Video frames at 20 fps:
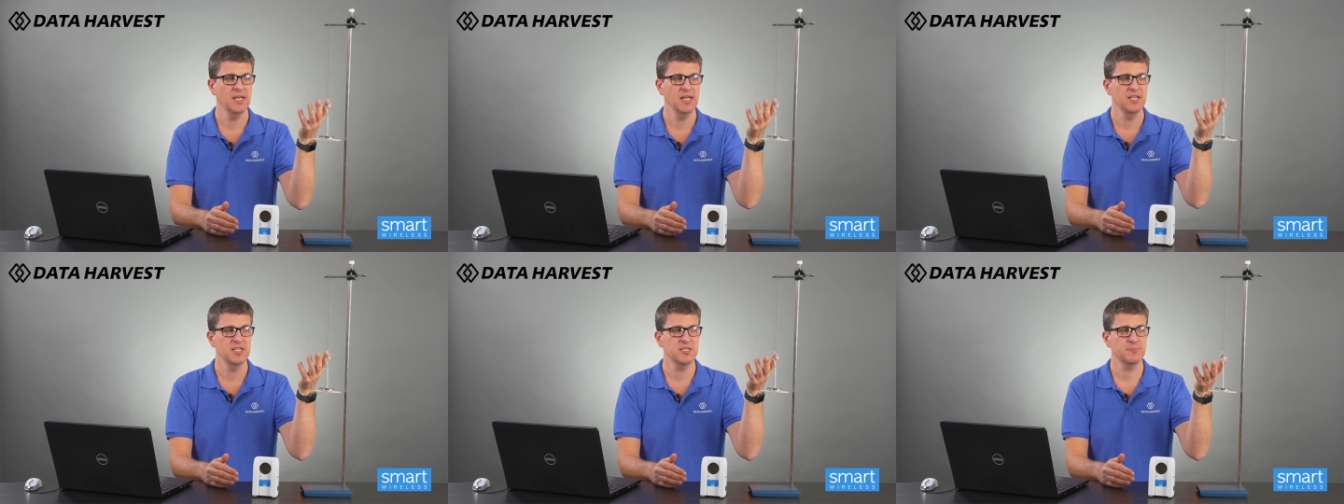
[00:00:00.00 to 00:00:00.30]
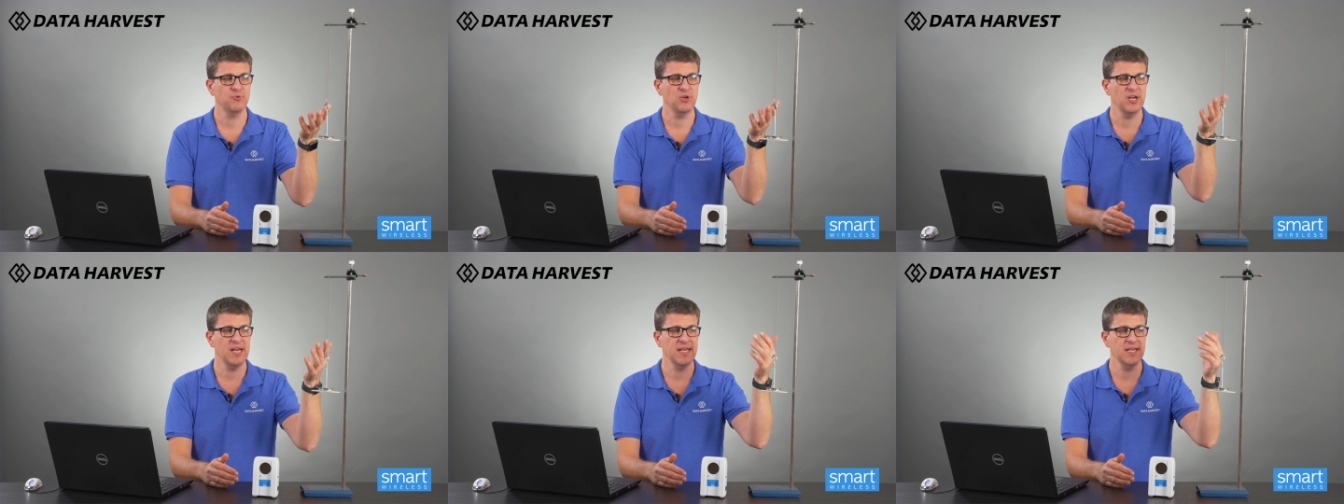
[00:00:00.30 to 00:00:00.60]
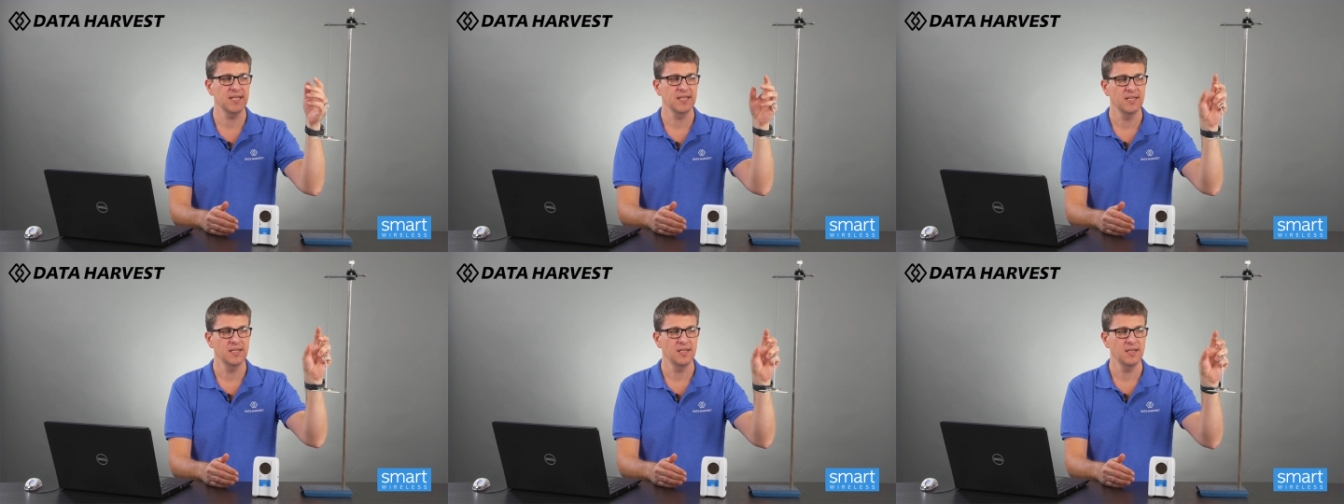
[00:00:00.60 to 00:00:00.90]

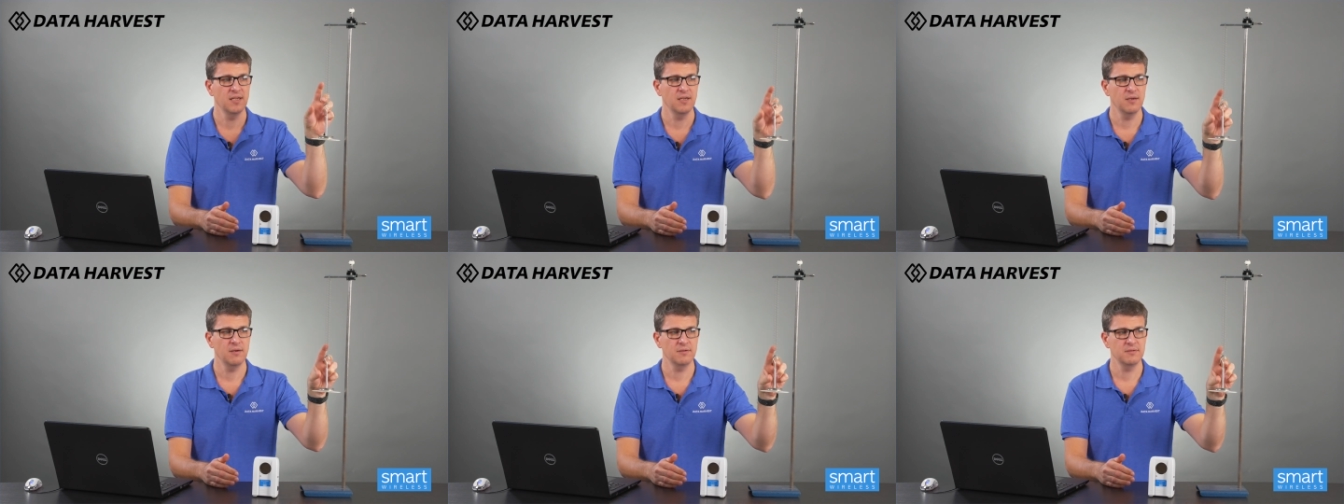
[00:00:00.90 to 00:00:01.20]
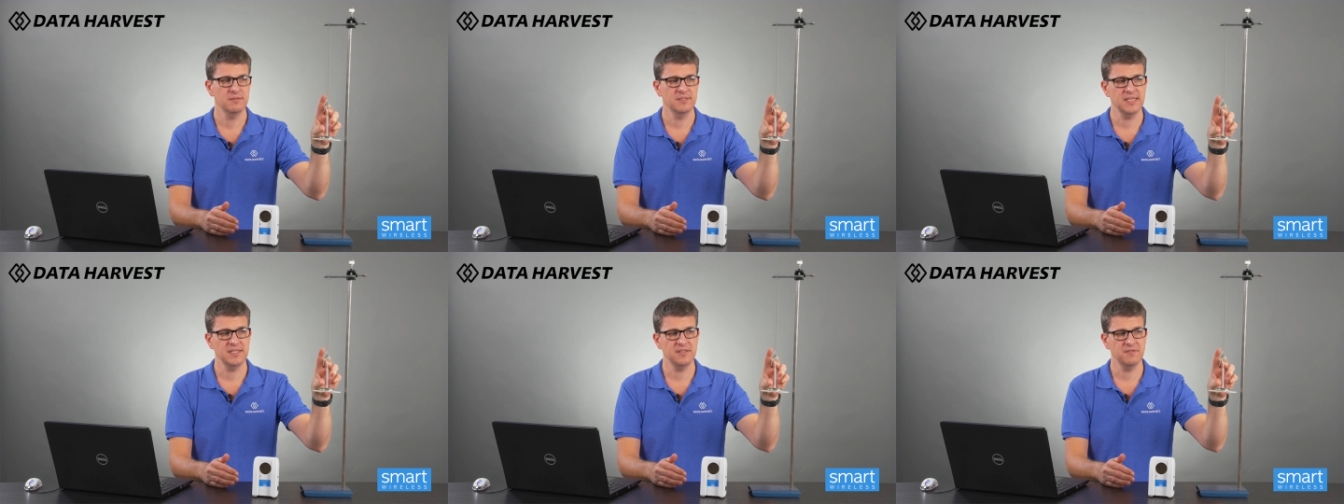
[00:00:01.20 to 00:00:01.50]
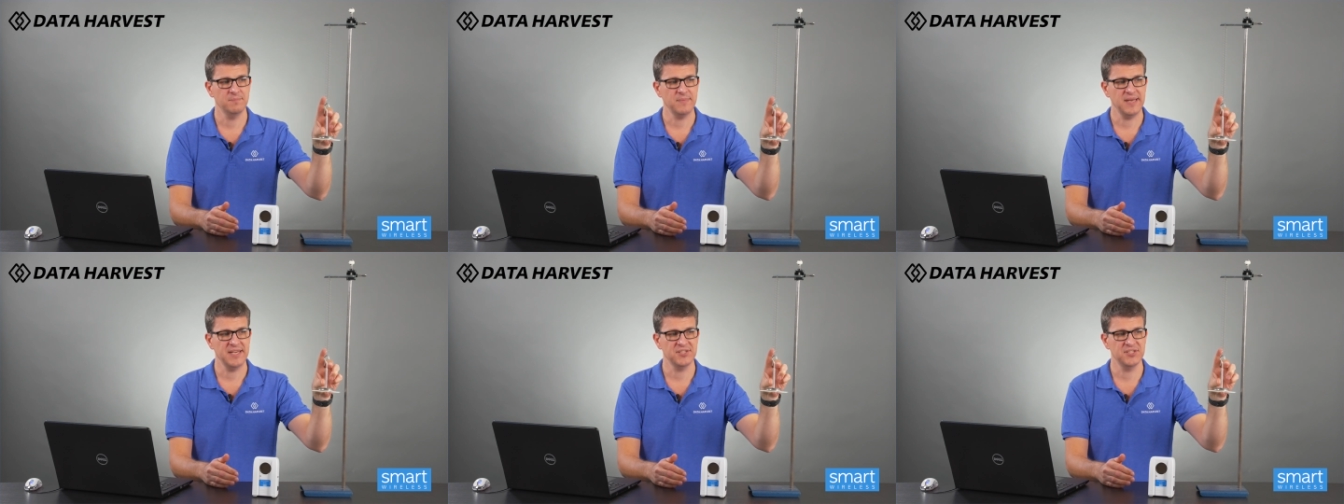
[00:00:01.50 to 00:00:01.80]
spring, set
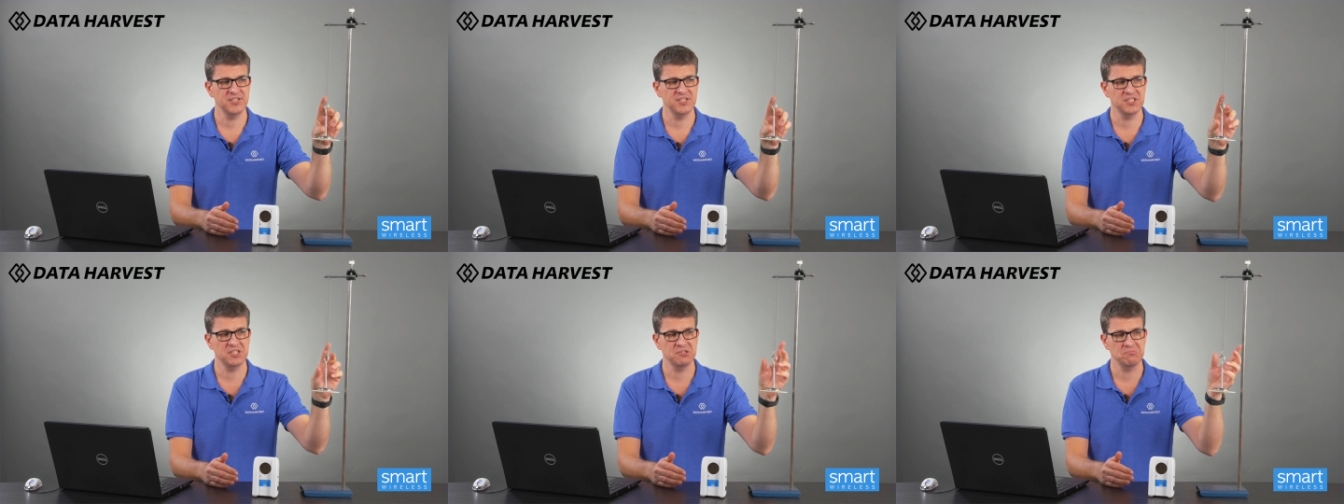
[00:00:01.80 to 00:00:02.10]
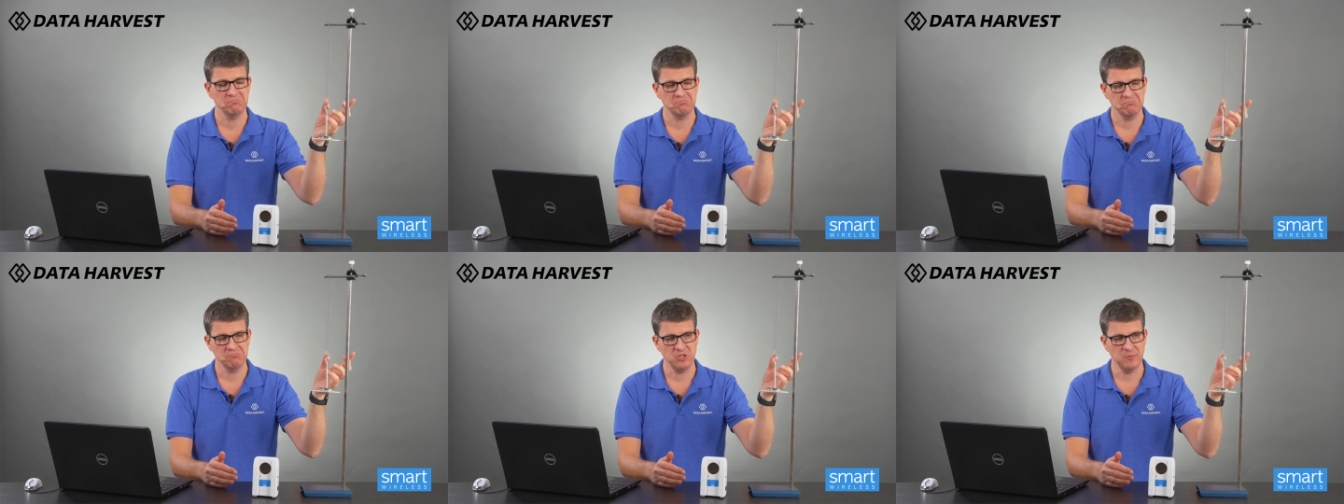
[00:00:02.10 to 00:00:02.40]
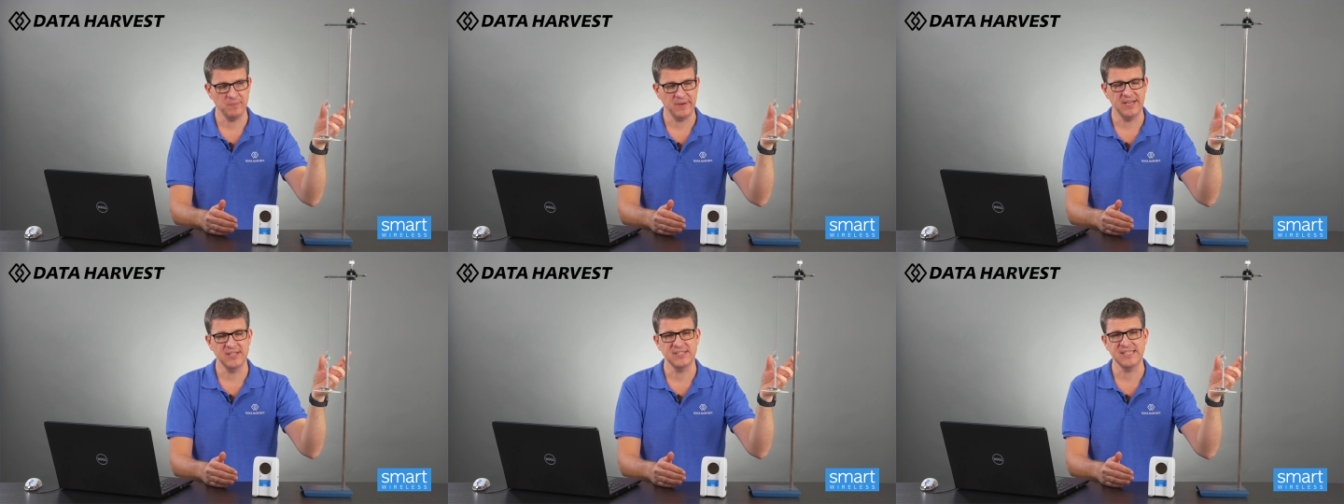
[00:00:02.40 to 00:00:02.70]
of masses.
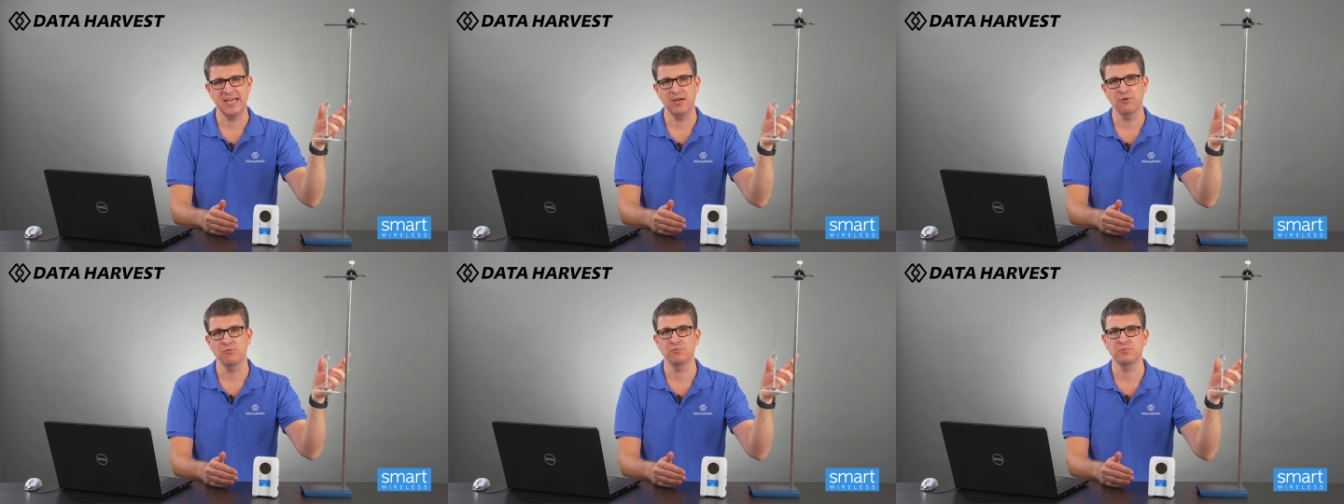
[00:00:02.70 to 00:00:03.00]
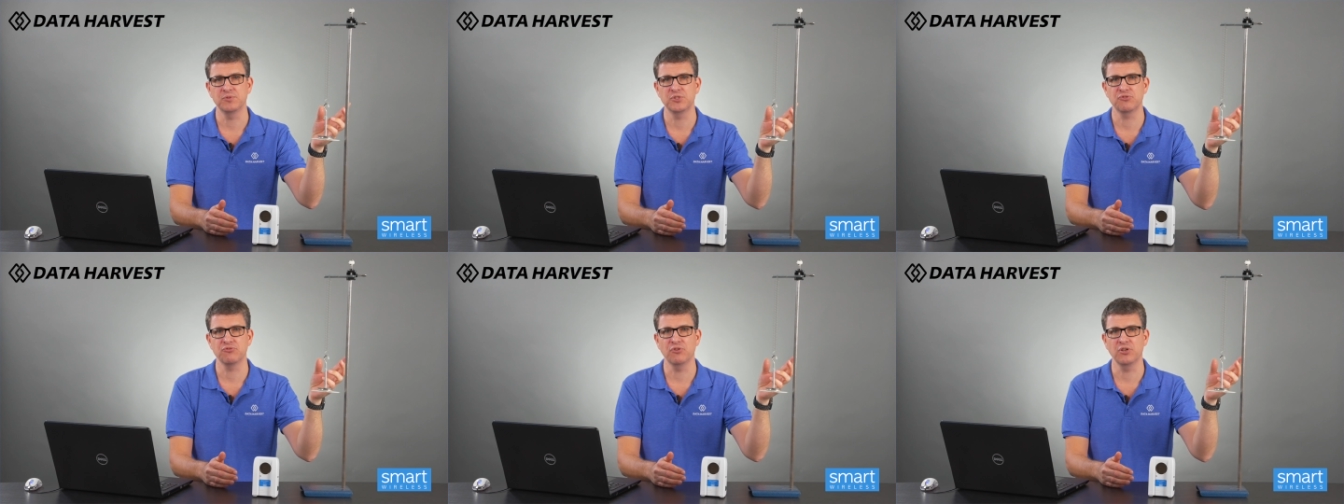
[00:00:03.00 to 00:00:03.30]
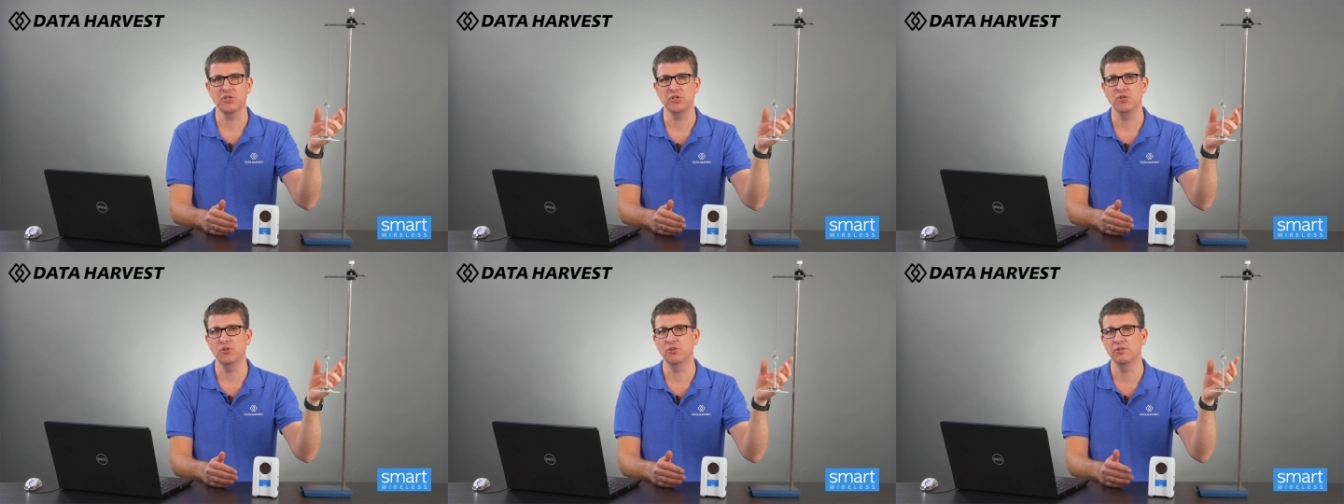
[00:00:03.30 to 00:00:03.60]
Depends how
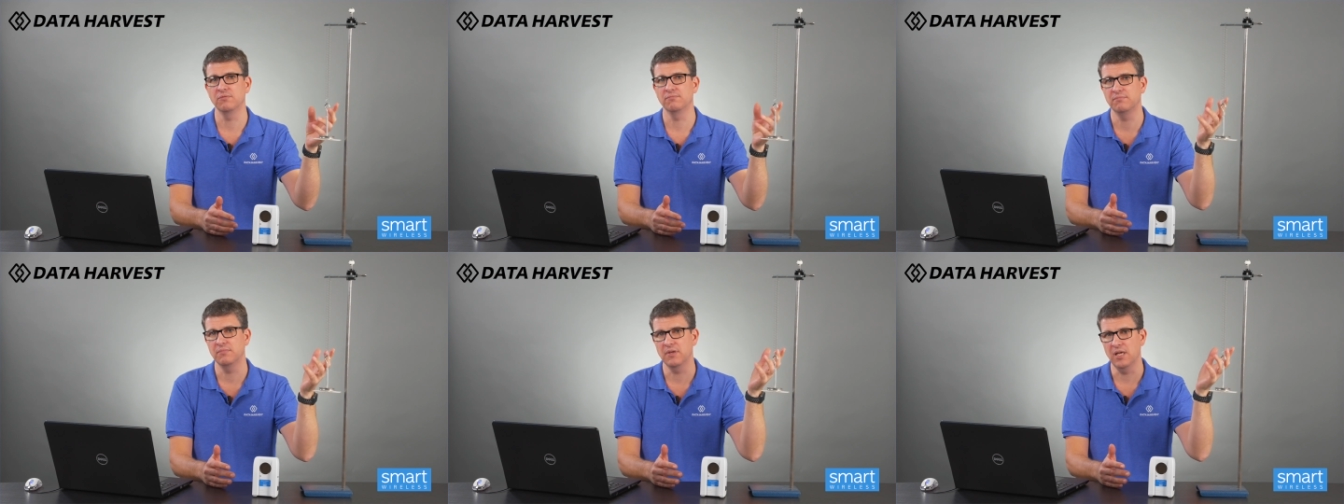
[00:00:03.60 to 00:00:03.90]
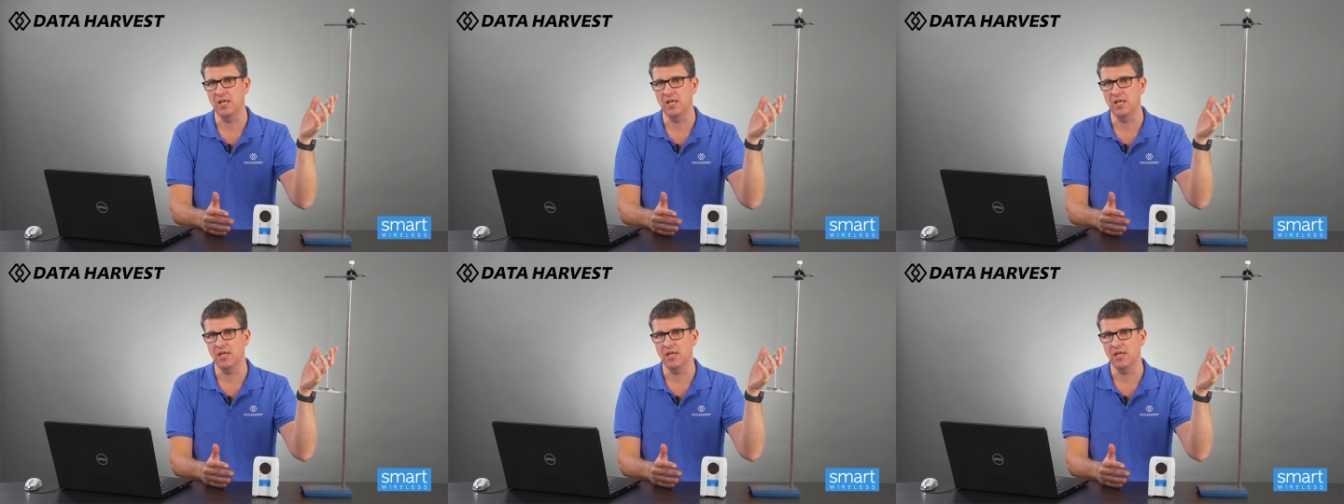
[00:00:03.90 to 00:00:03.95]
strong your